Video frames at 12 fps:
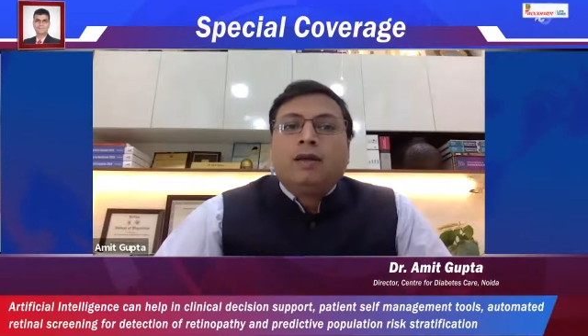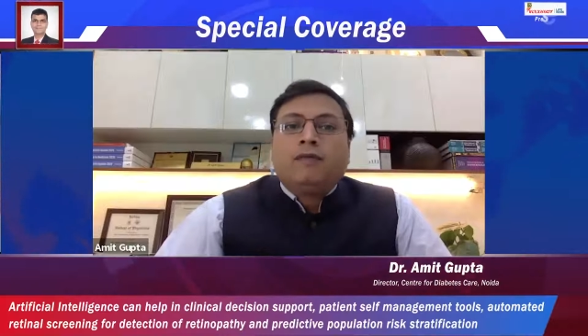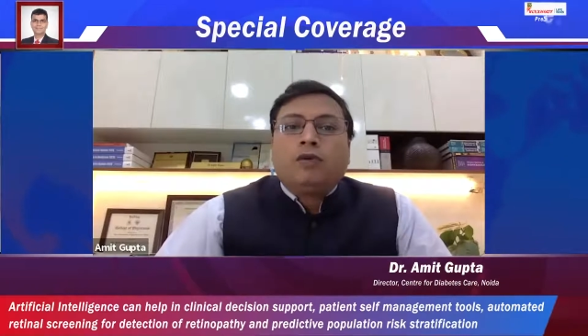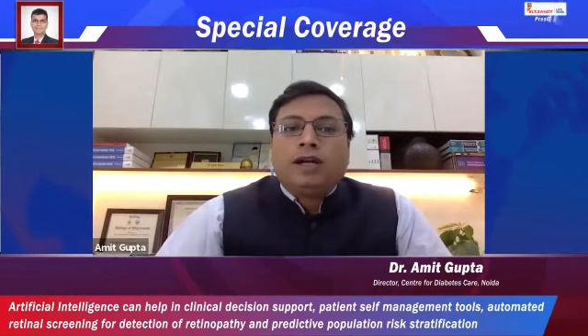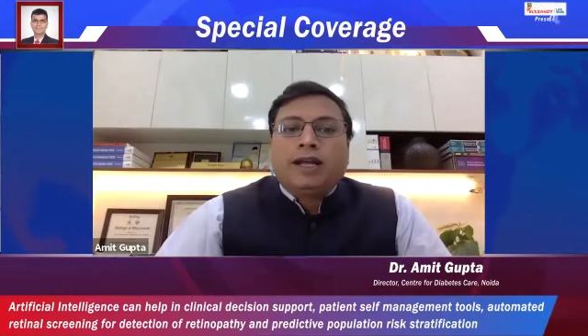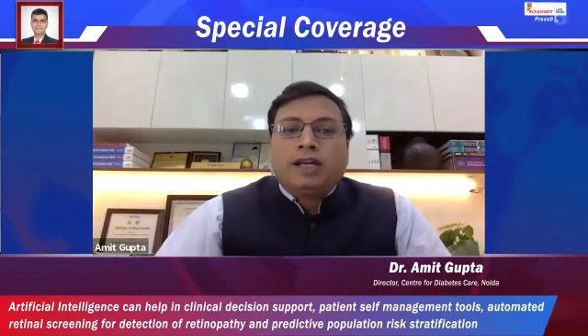
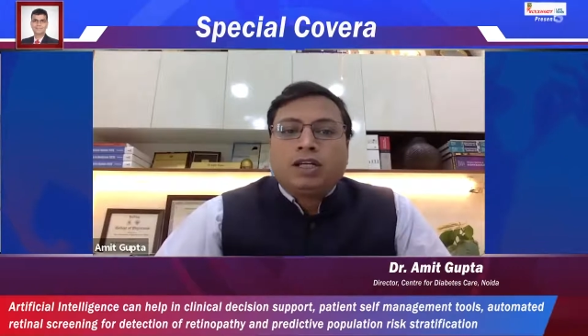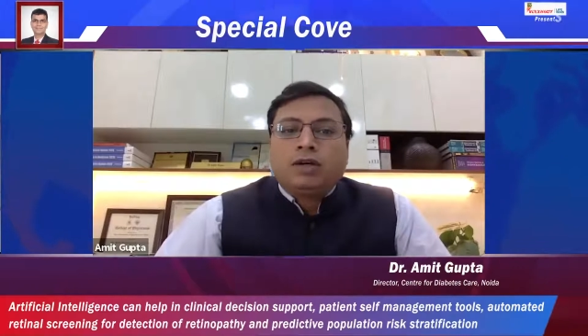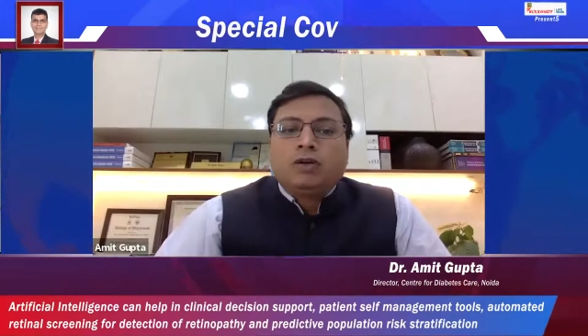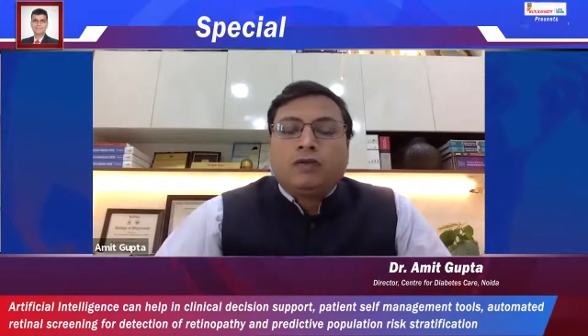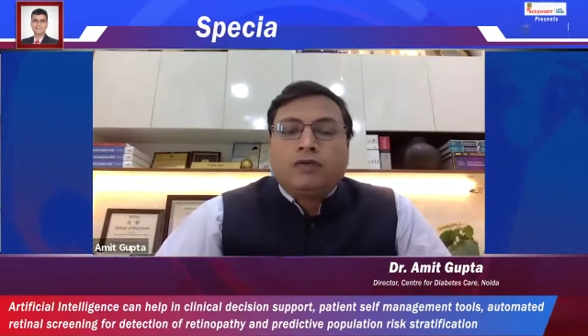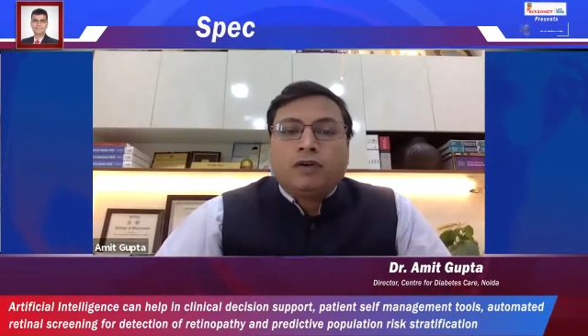for
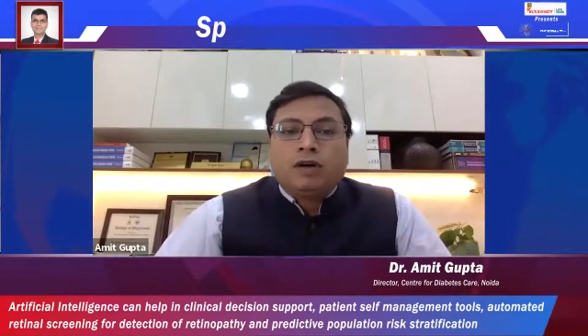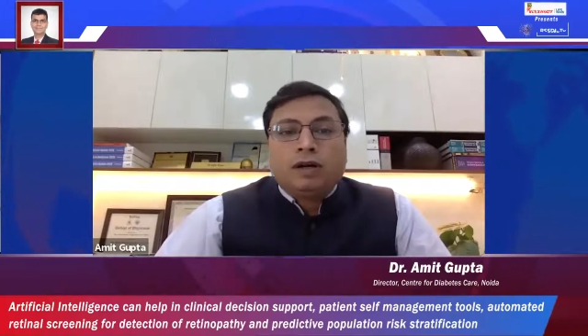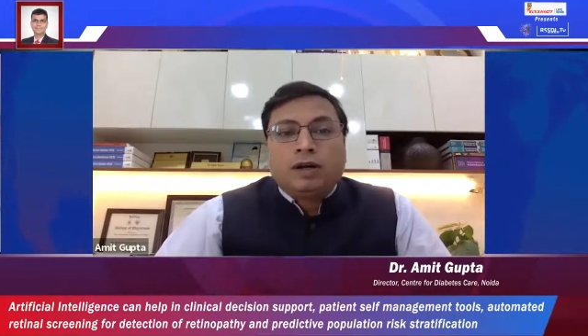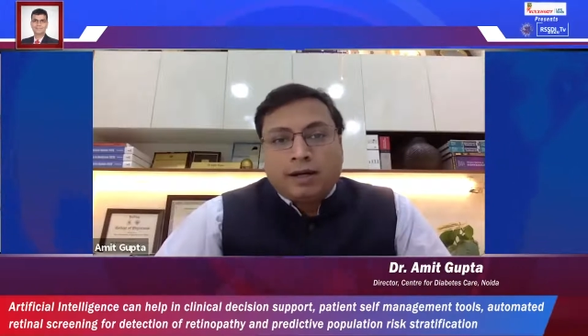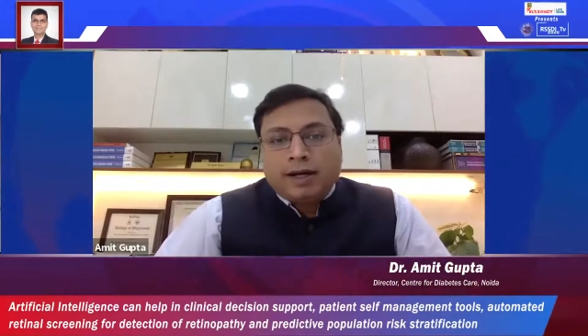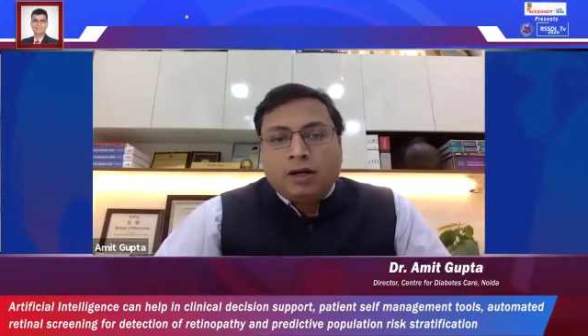detection of
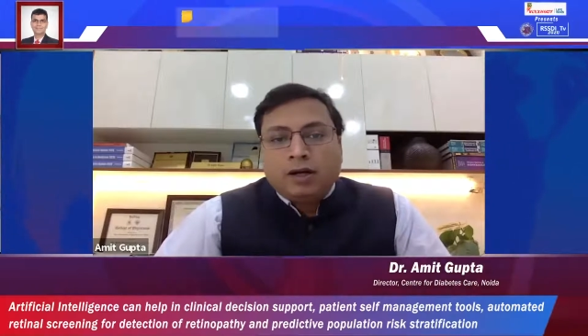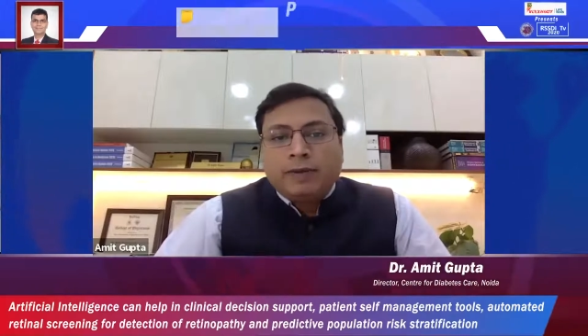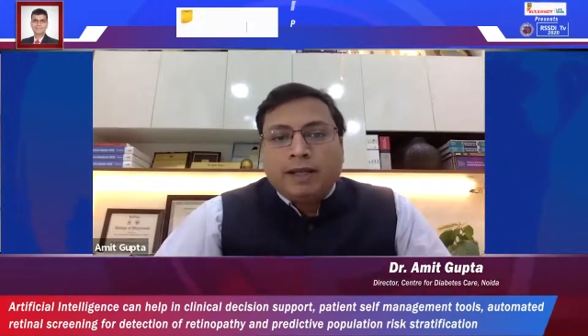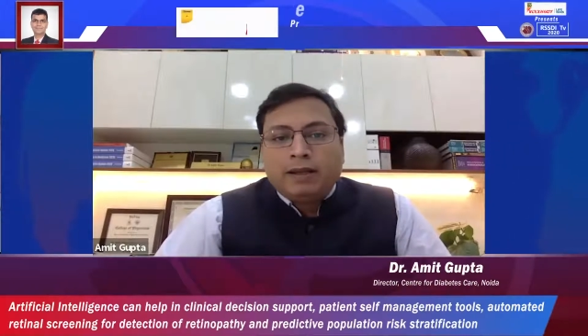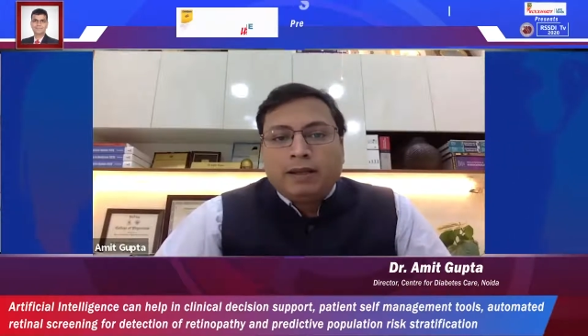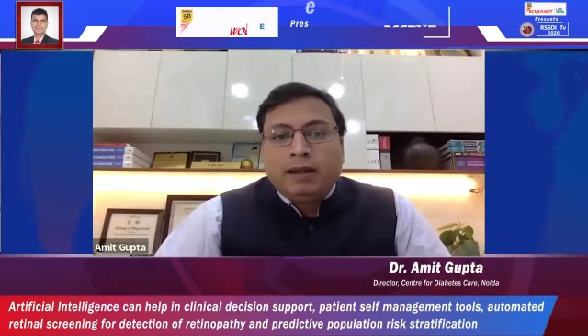
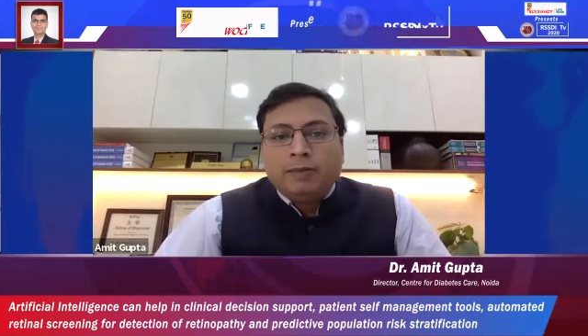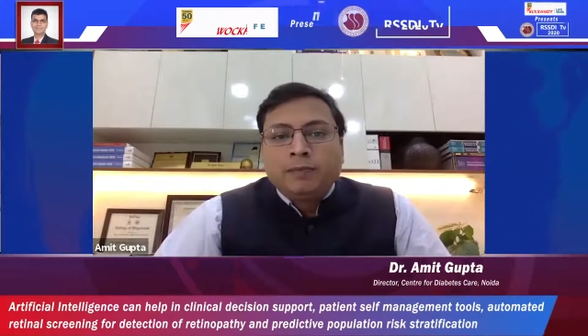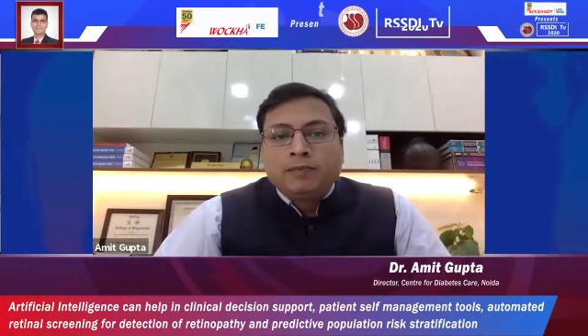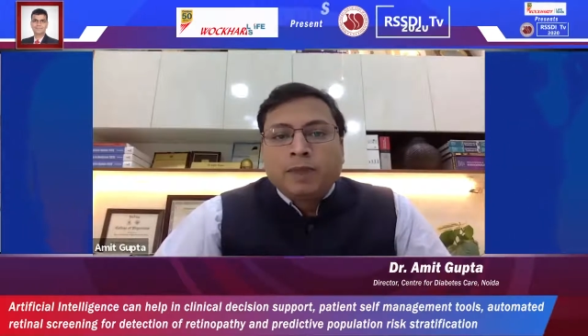retinopathy,